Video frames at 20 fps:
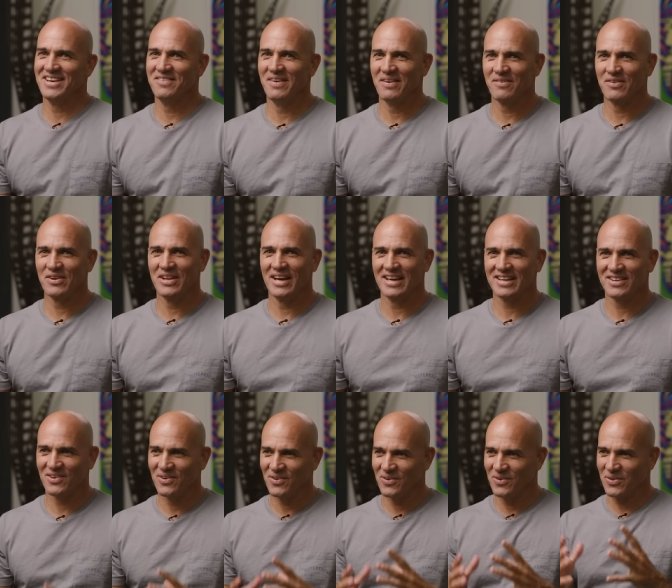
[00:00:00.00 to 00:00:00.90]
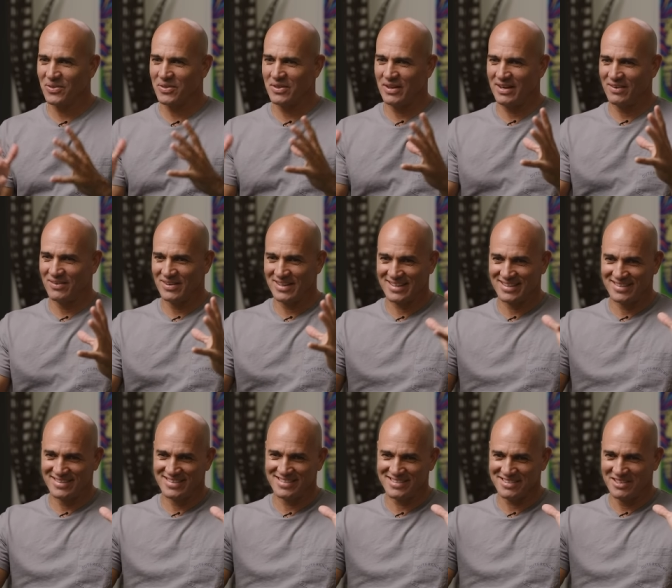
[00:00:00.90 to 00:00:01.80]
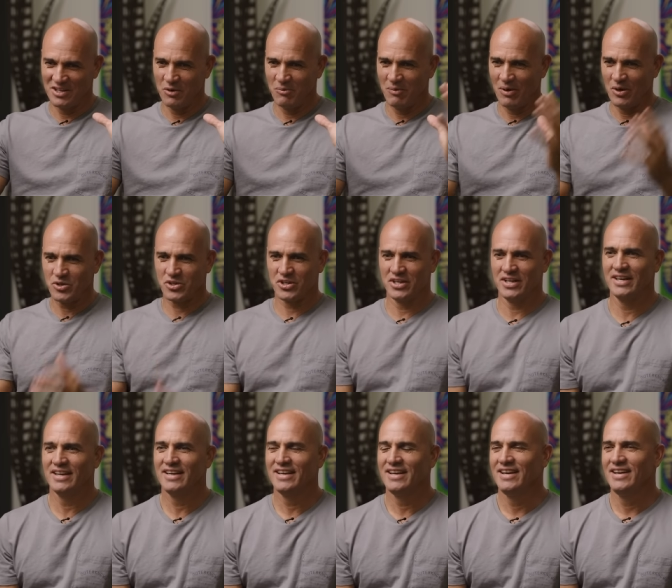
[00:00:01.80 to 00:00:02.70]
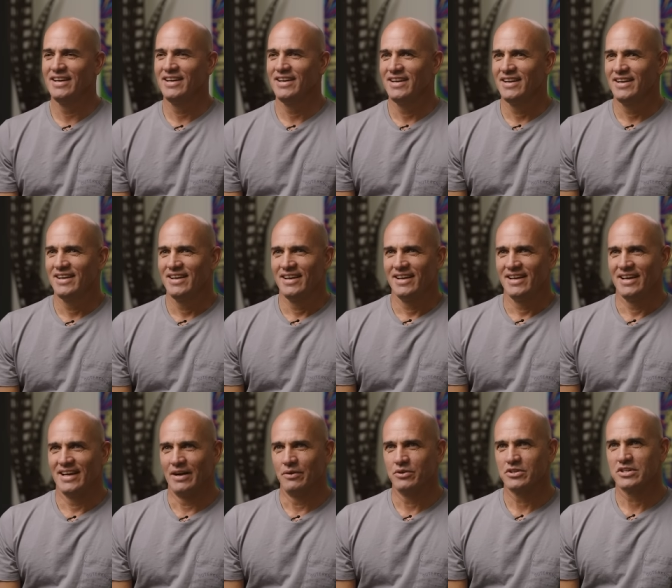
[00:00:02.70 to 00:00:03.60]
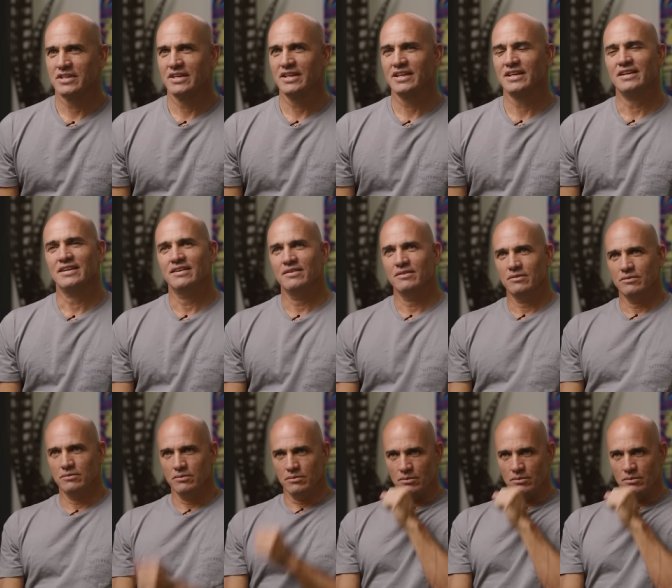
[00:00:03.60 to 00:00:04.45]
I remember like the whole thing like in slow motion, and I was thinking,